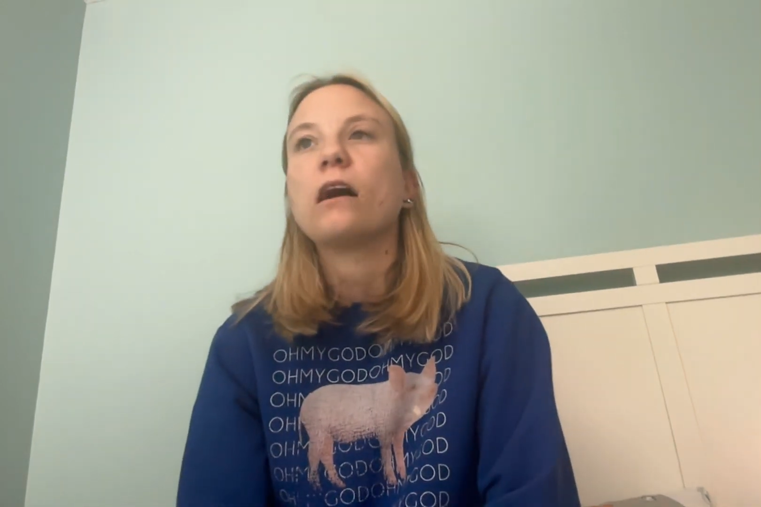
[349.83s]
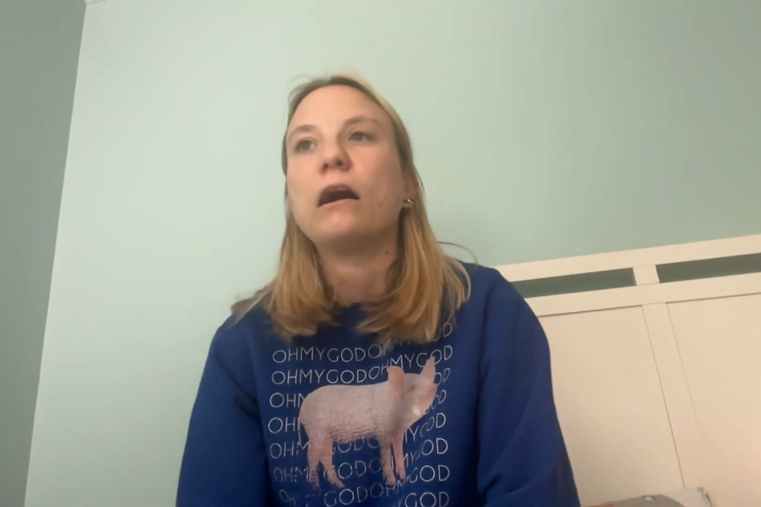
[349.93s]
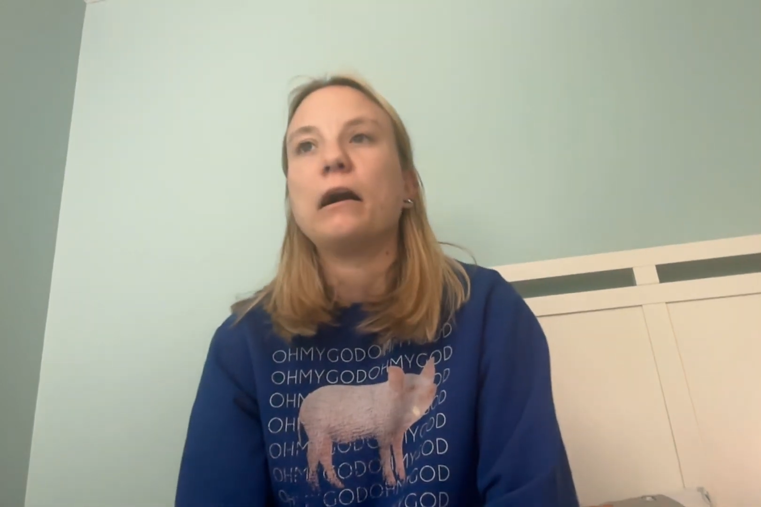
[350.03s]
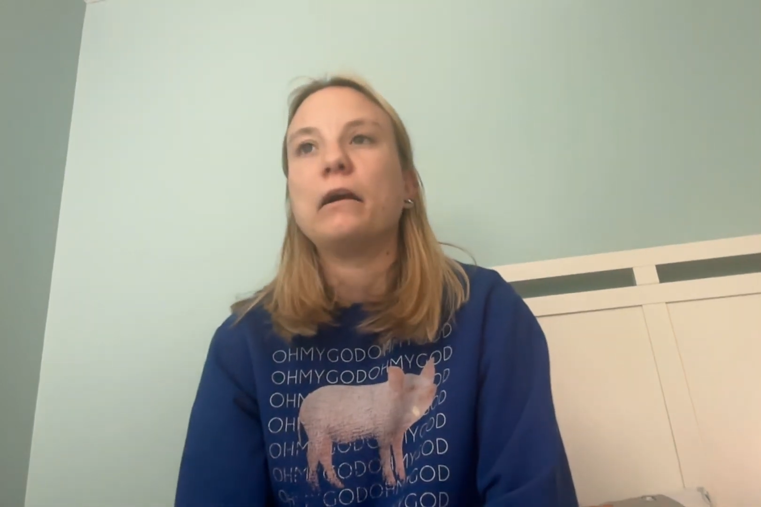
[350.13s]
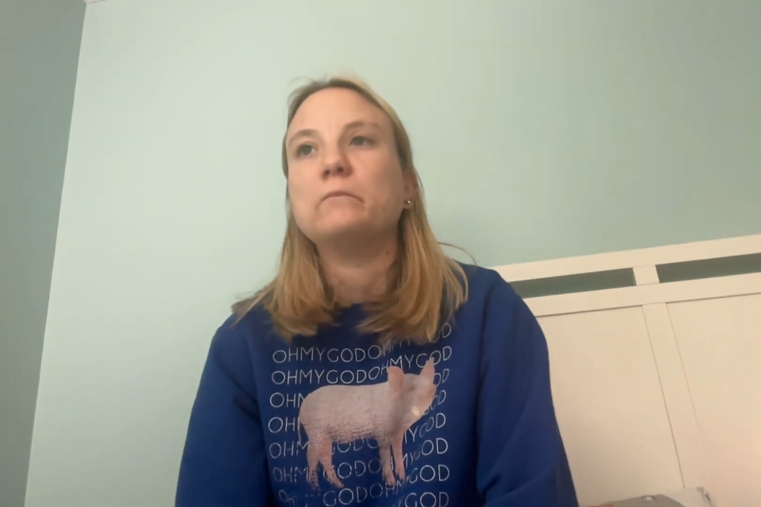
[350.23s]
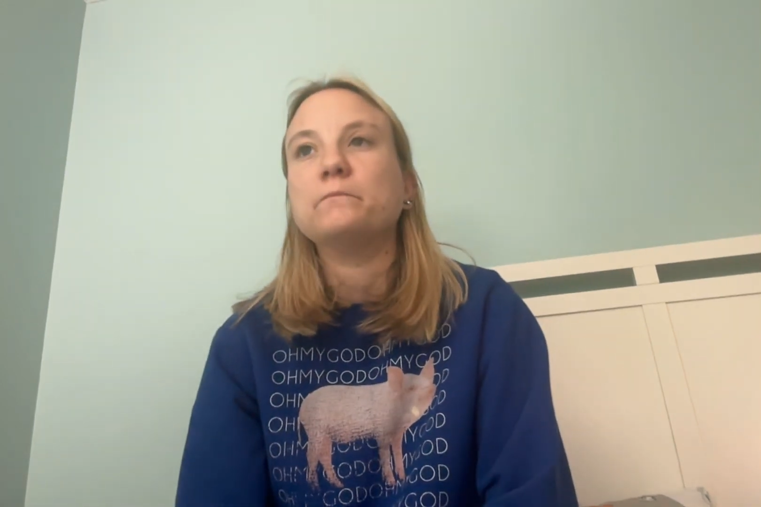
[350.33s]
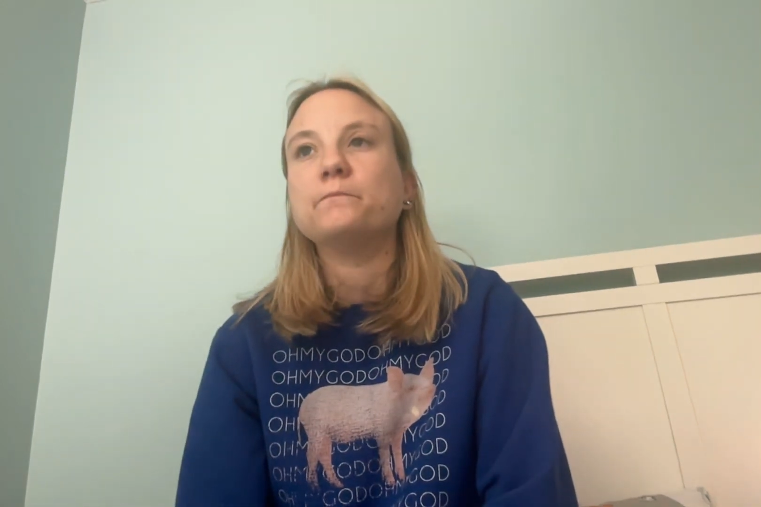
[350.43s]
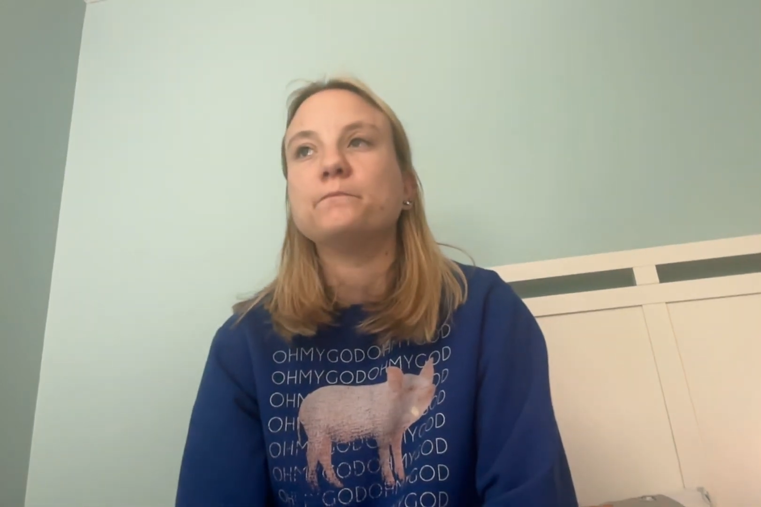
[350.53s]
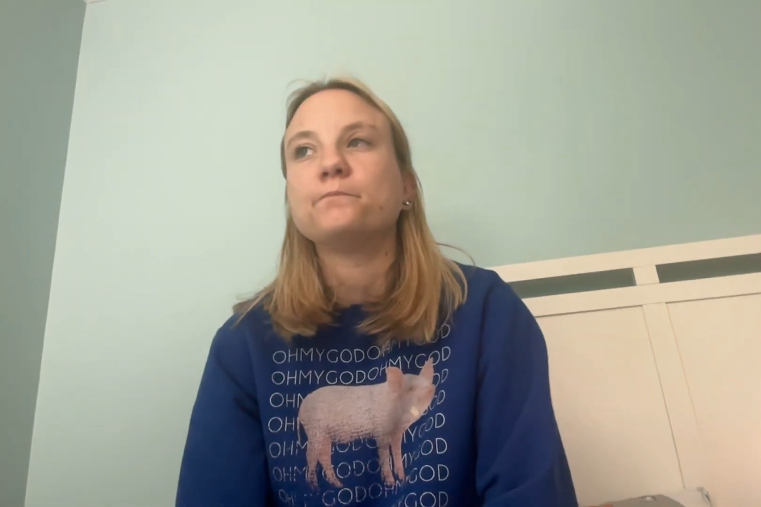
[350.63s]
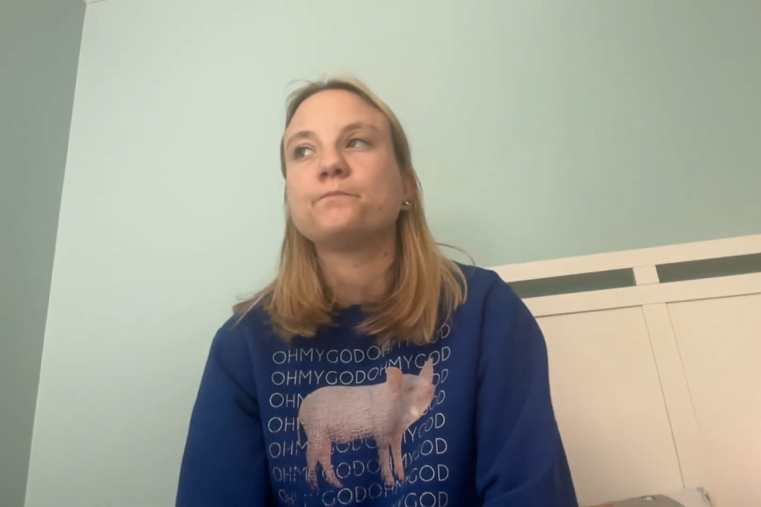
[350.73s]

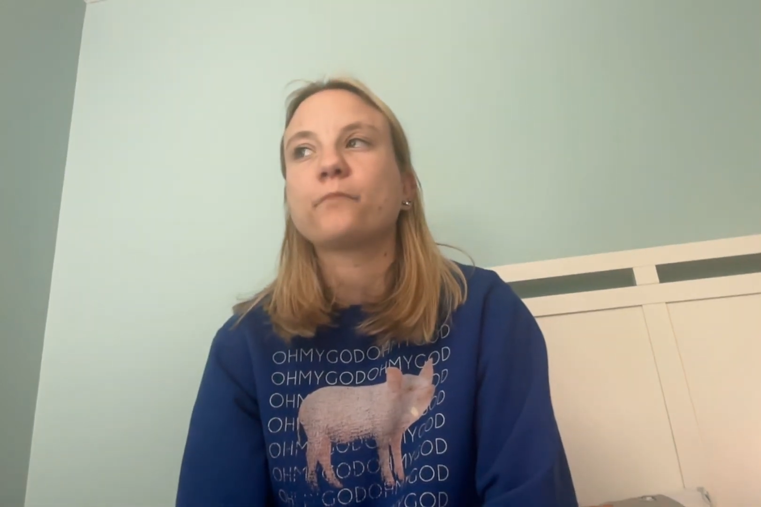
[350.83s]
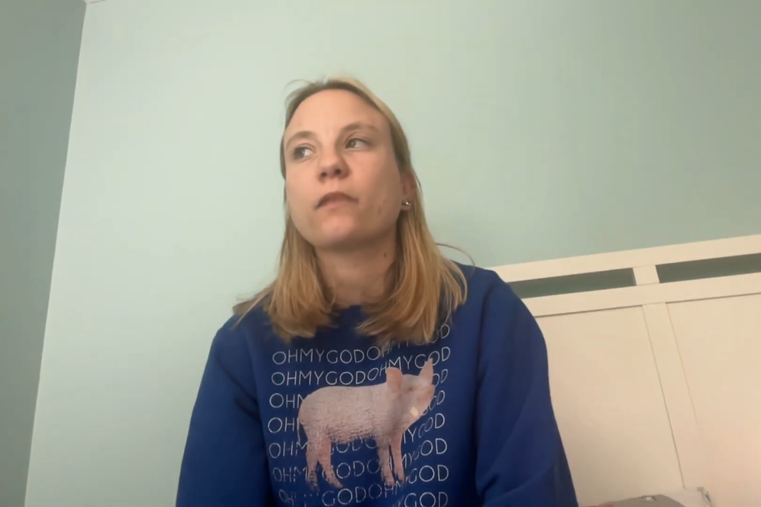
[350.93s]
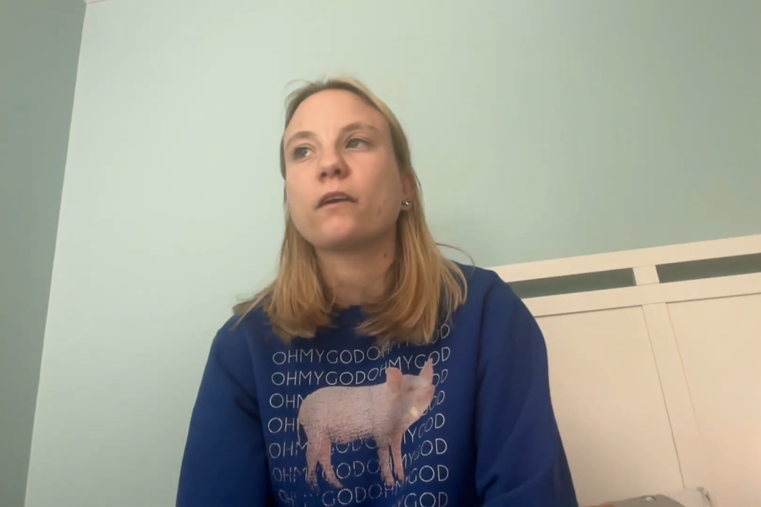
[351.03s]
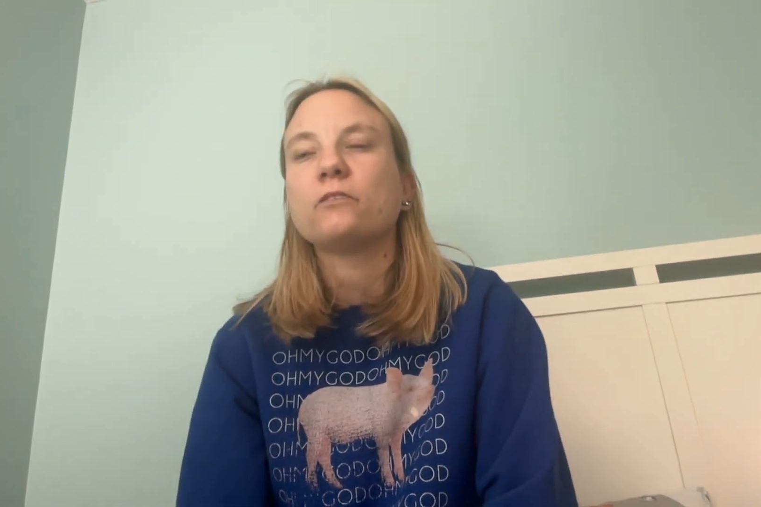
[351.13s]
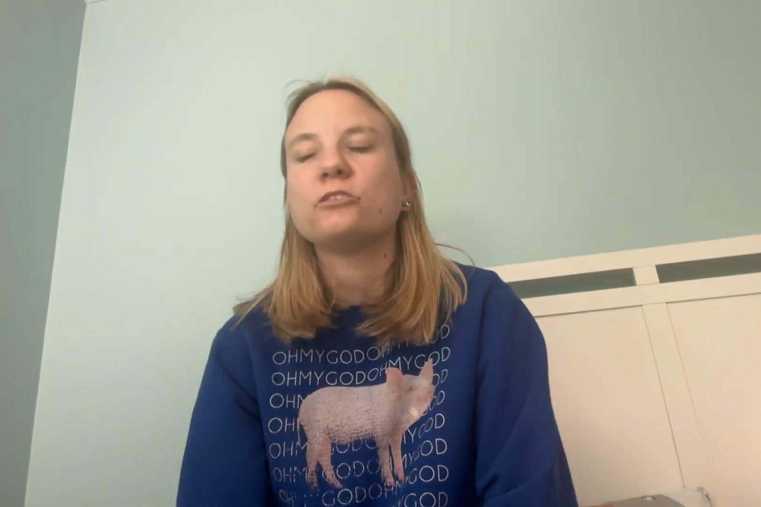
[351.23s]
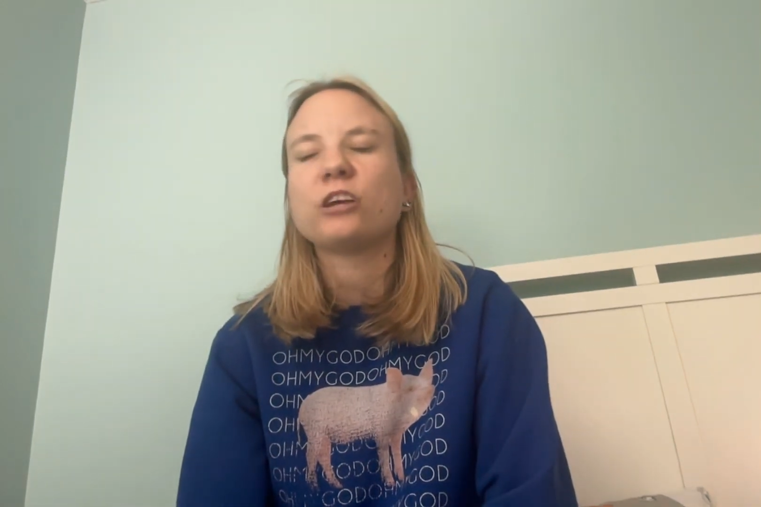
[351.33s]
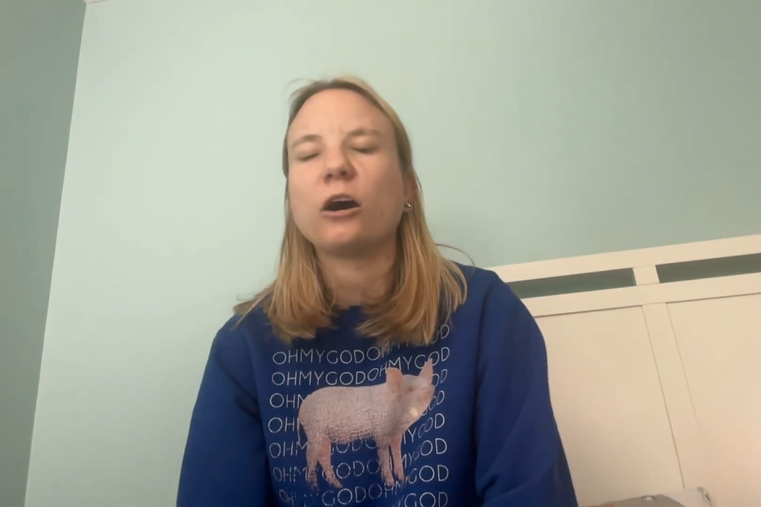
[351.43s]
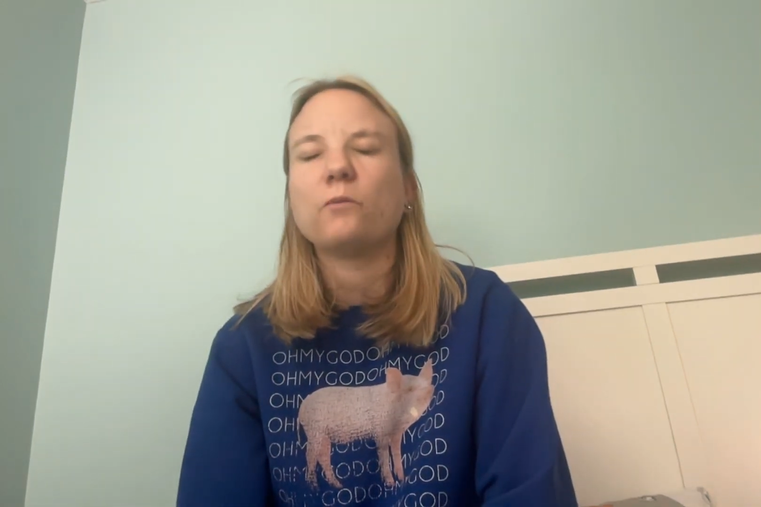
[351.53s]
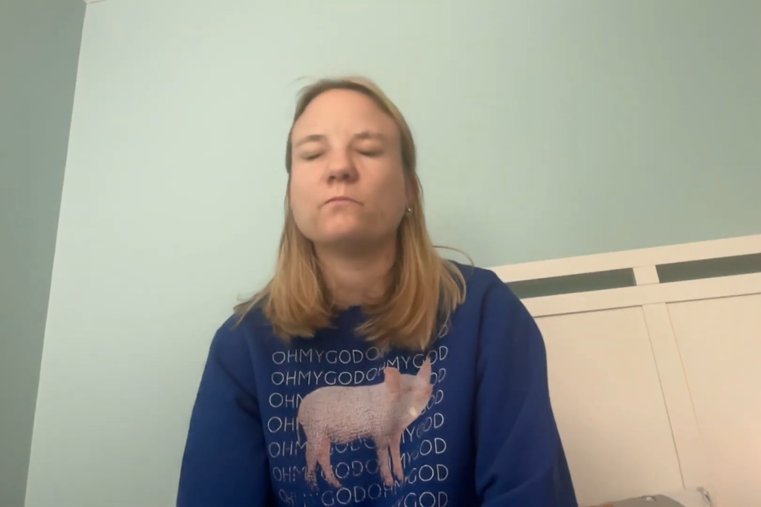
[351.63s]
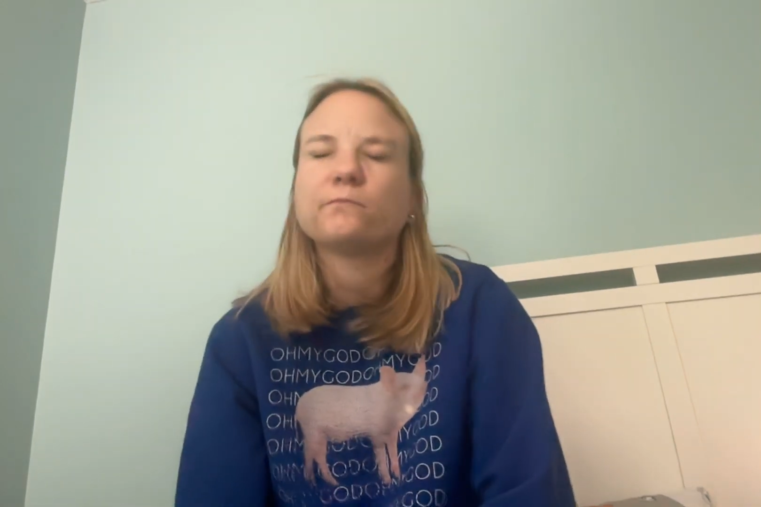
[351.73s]
Um,
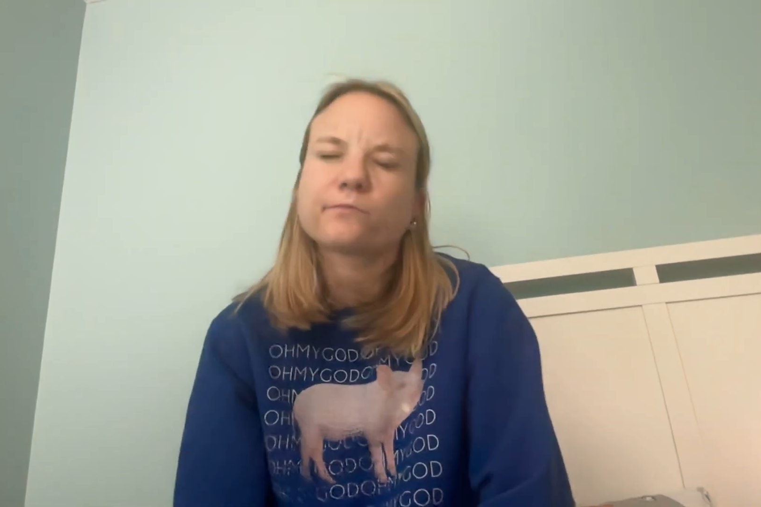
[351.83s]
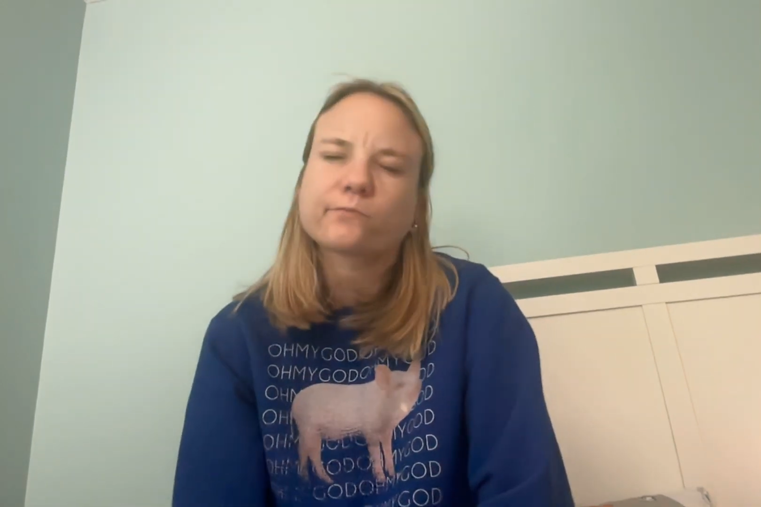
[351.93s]
so